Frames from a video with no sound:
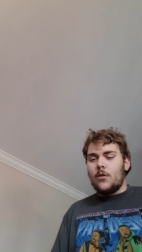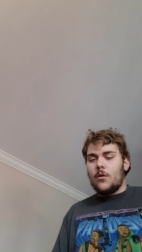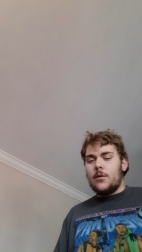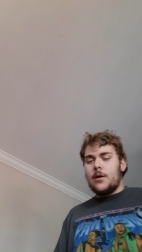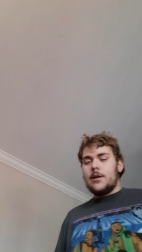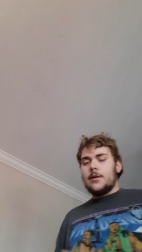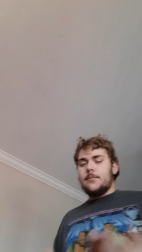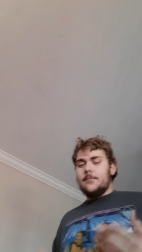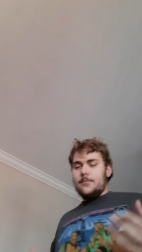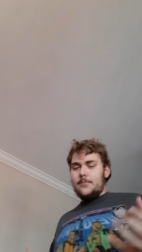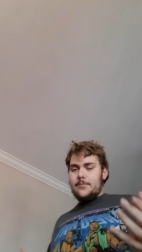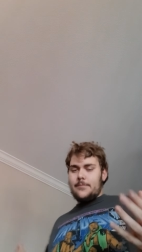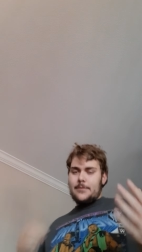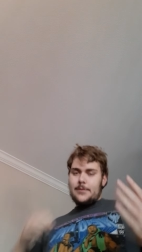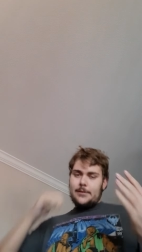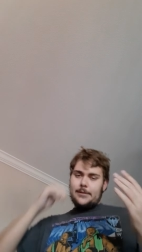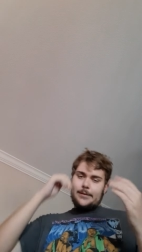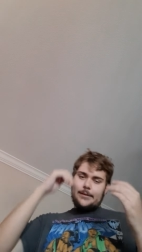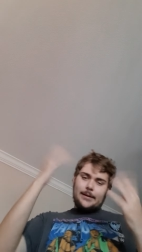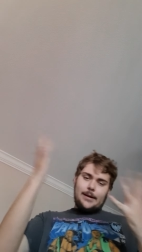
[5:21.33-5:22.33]
Like,
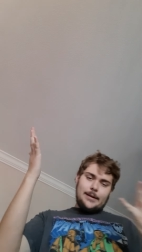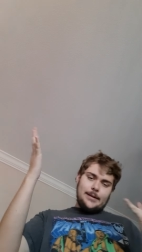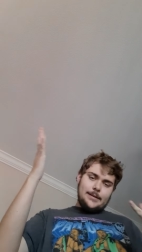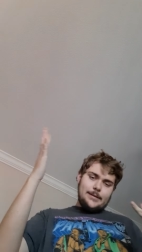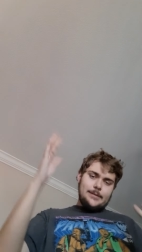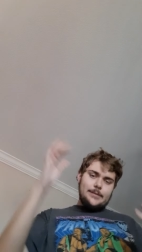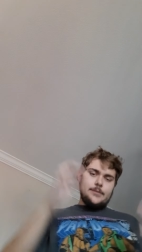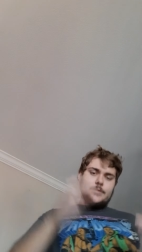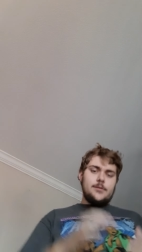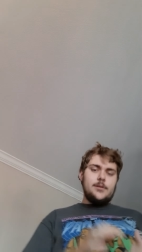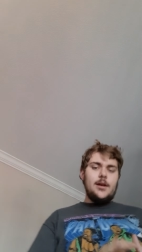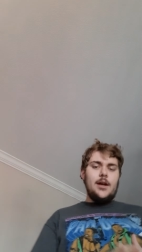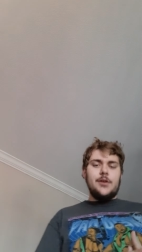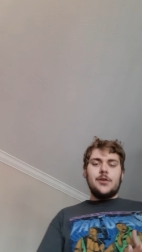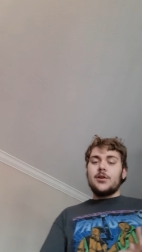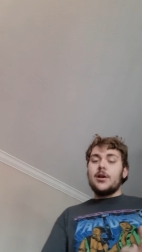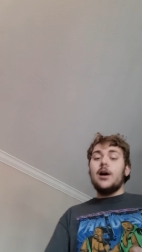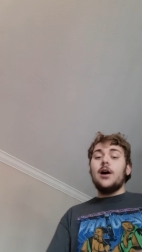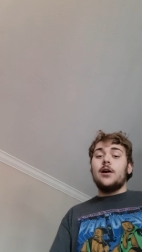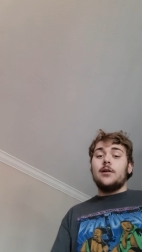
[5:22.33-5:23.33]
yeah,
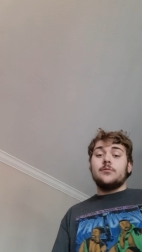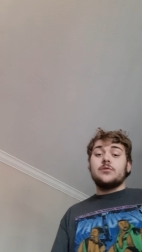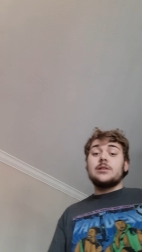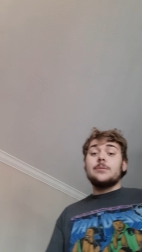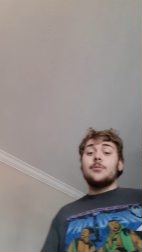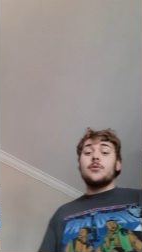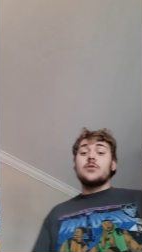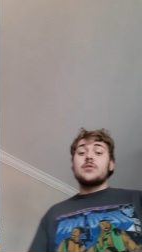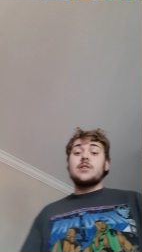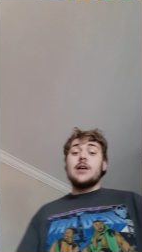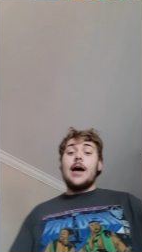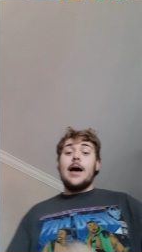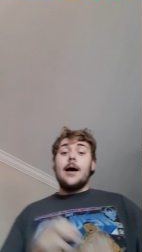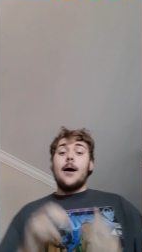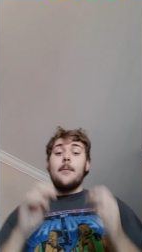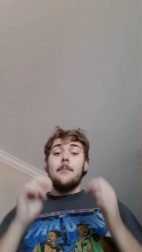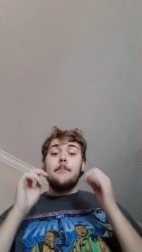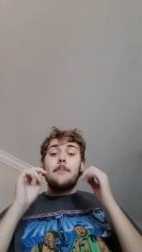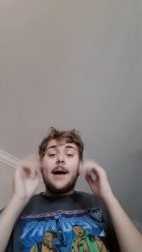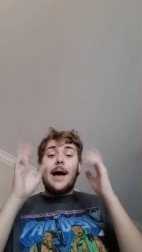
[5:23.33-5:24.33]
you're gone. Simple as
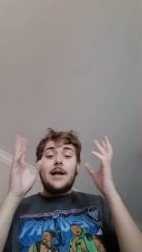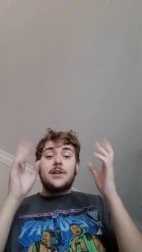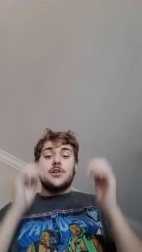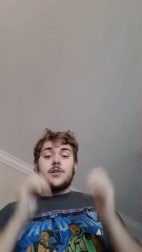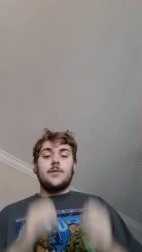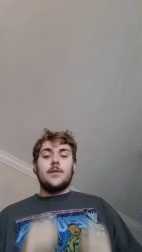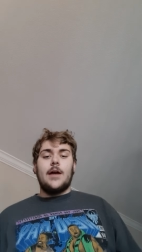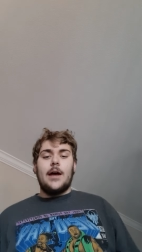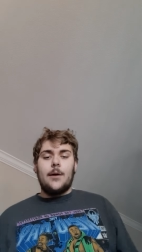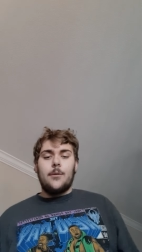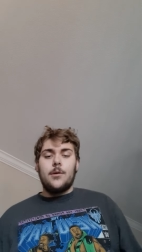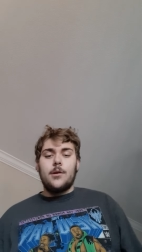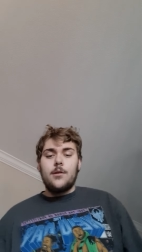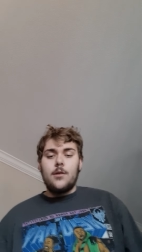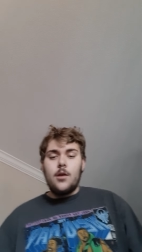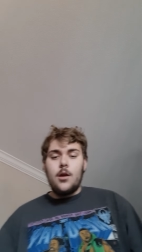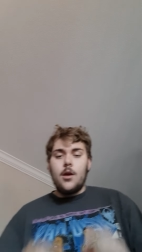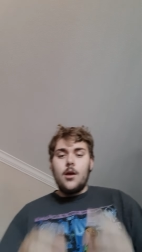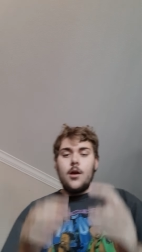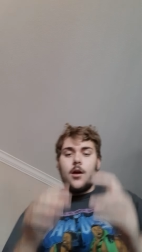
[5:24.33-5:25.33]
that. Imagine that.
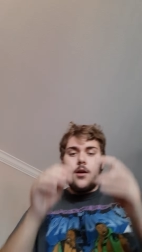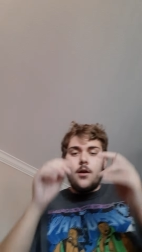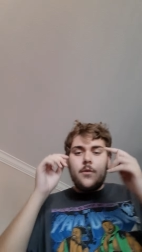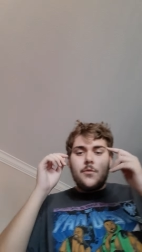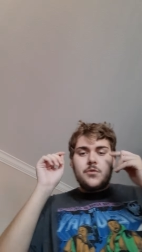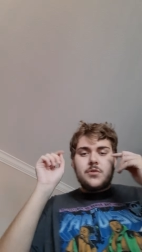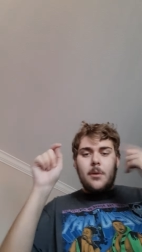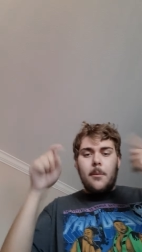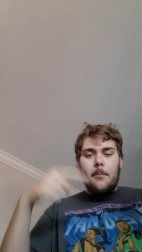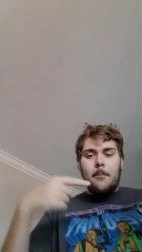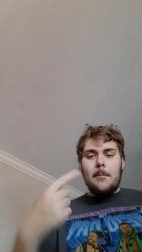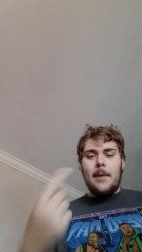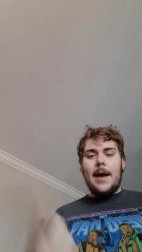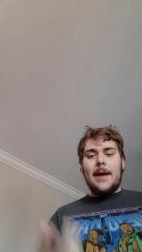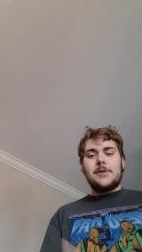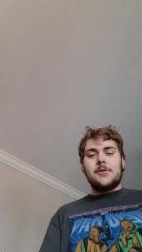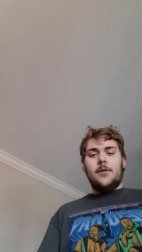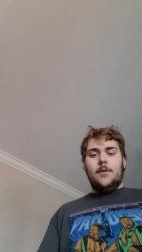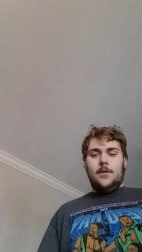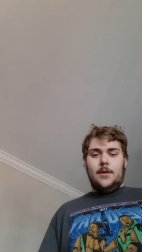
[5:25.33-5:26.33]
So
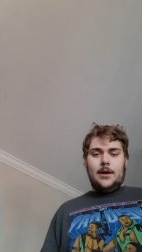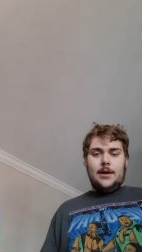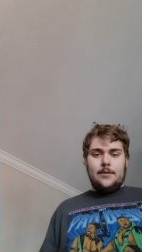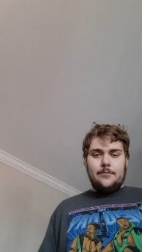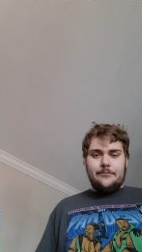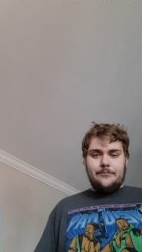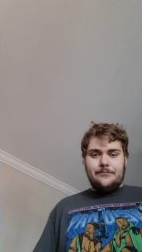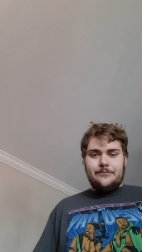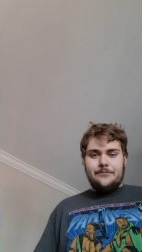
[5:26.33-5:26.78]
imagine that.